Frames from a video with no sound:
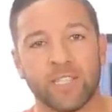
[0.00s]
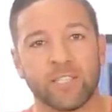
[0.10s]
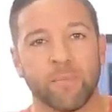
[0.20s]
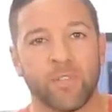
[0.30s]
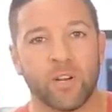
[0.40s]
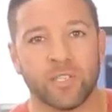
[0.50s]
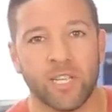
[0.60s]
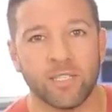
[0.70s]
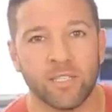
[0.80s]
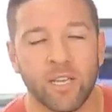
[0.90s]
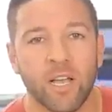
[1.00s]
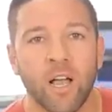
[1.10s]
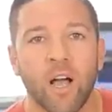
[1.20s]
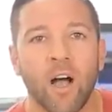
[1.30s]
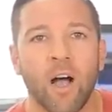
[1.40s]
in some Thursdays.
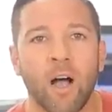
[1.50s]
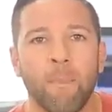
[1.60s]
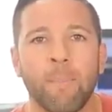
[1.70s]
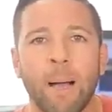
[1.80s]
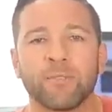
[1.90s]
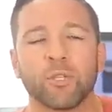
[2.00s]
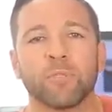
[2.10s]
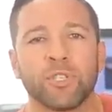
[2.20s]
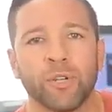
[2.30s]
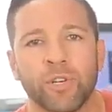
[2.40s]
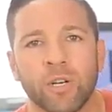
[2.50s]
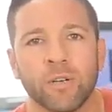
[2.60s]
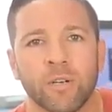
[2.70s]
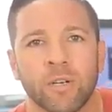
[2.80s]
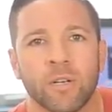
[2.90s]
Uh, Bob Shubin
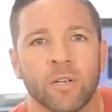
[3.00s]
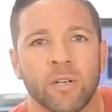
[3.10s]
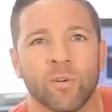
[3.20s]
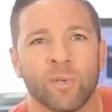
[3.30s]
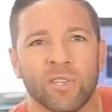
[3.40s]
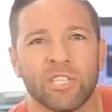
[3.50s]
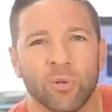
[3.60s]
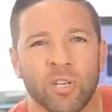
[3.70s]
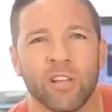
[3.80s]
Junior, will he do